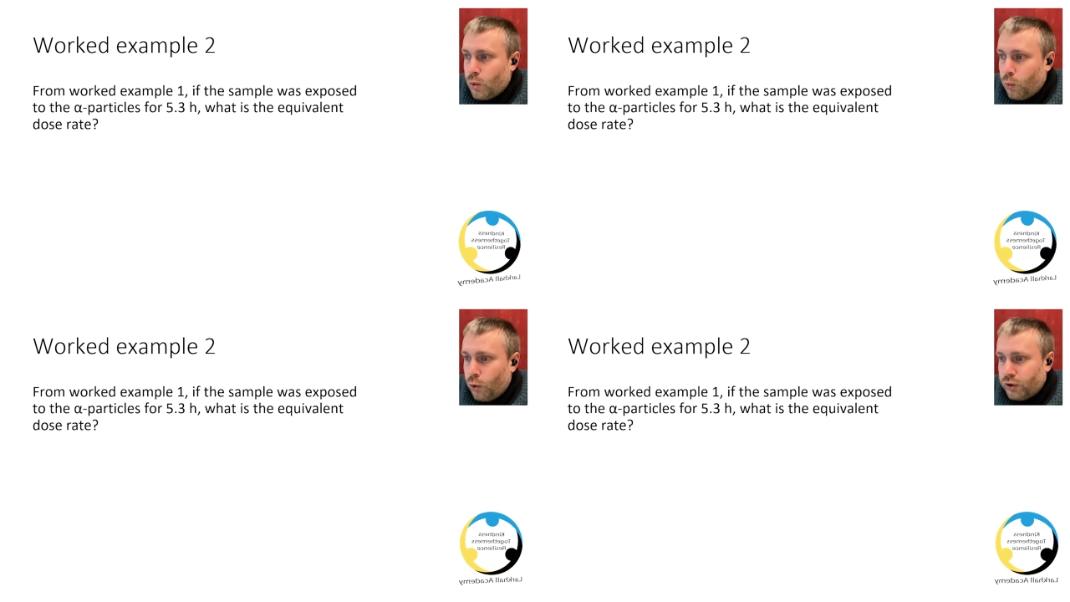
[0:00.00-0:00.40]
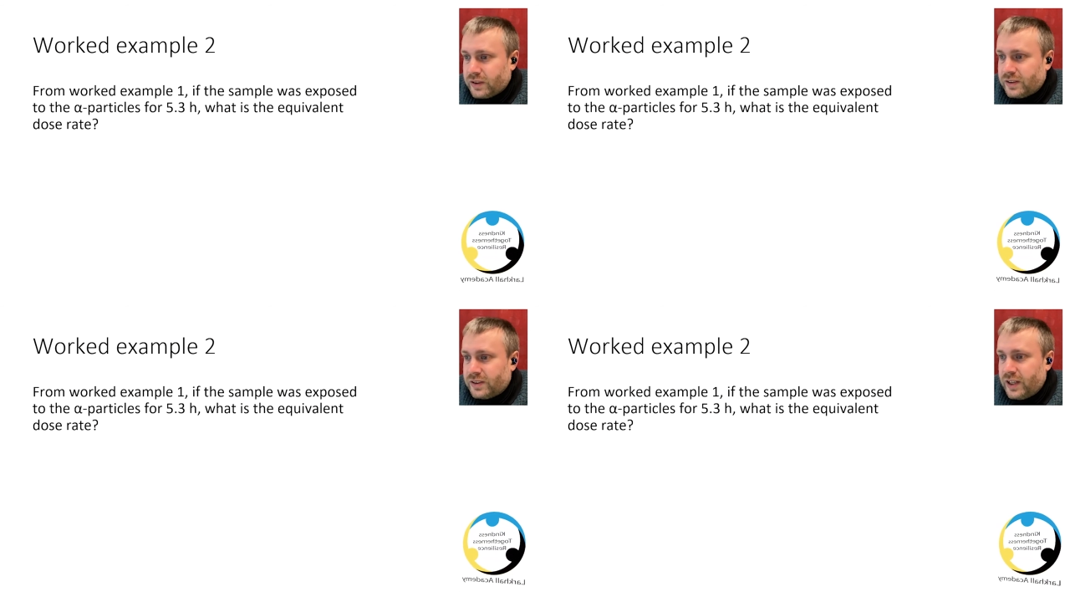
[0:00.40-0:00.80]
what
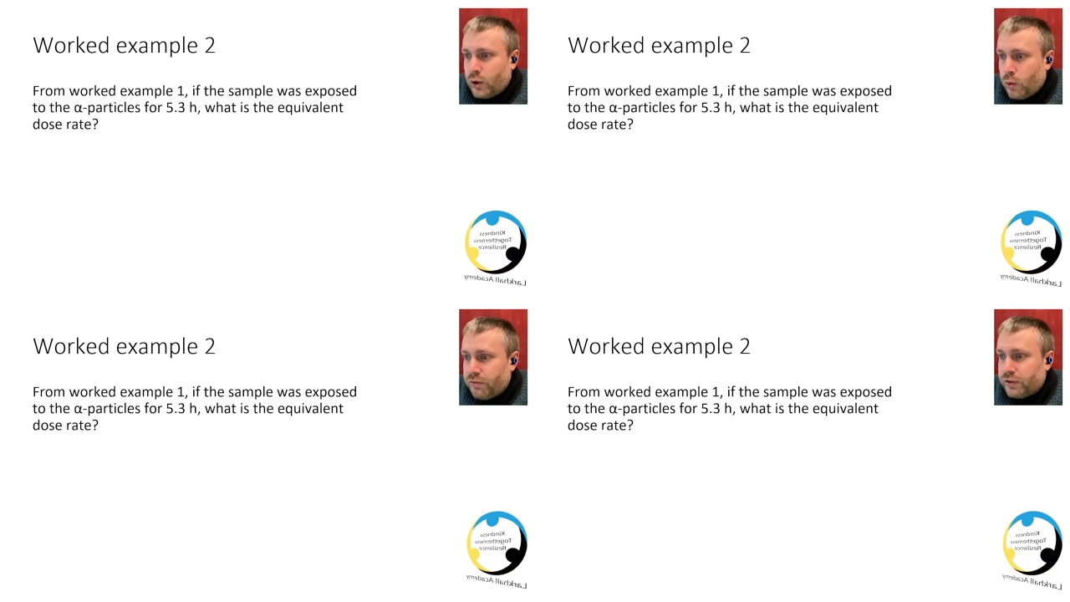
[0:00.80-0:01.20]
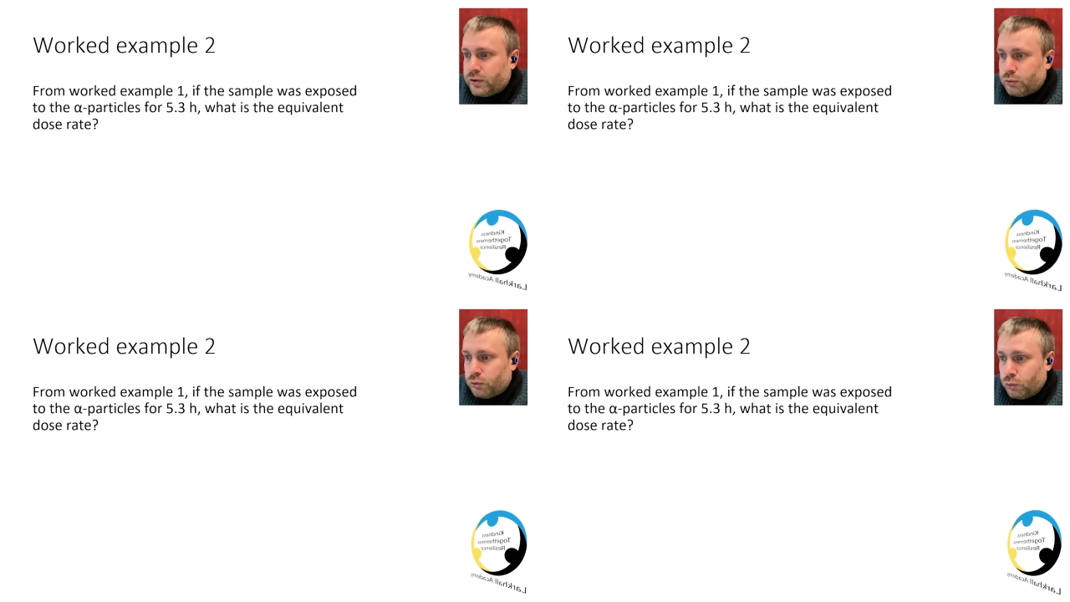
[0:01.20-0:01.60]
is the
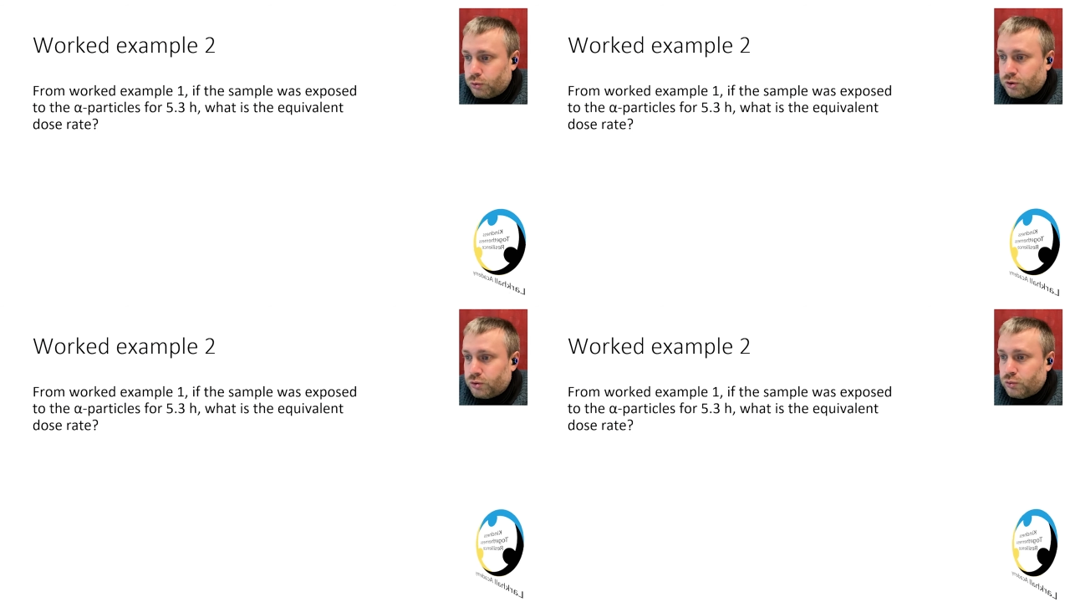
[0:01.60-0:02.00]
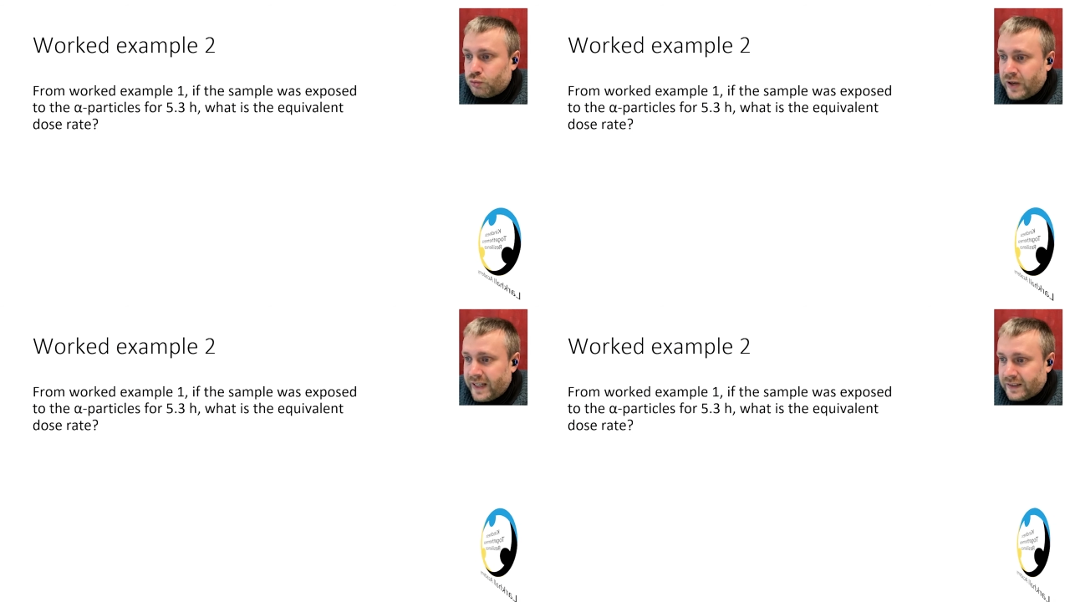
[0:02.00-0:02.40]
equivalent dose
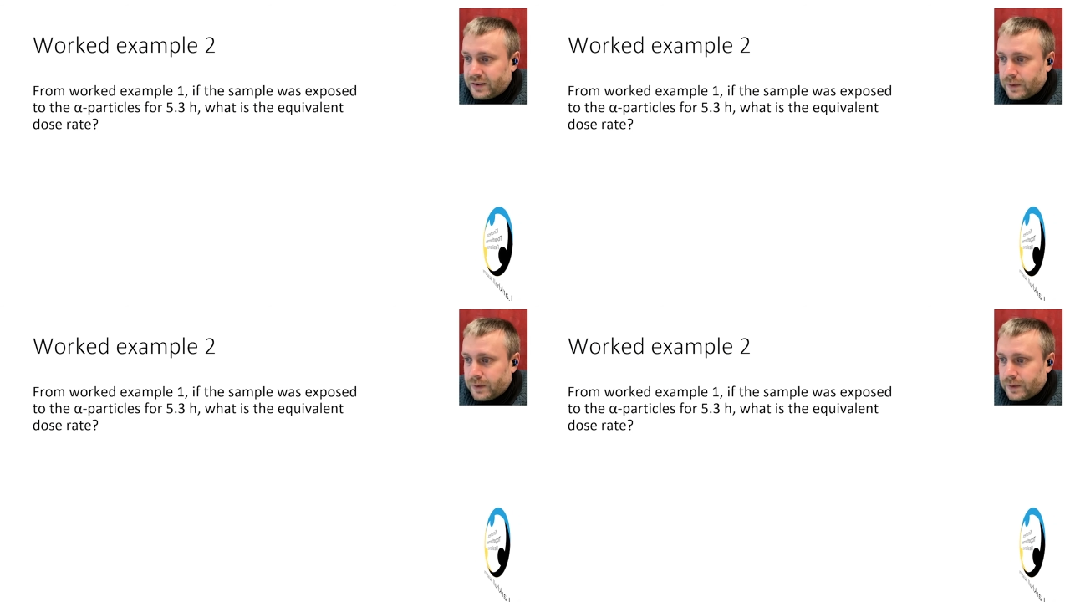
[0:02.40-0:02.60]
rate?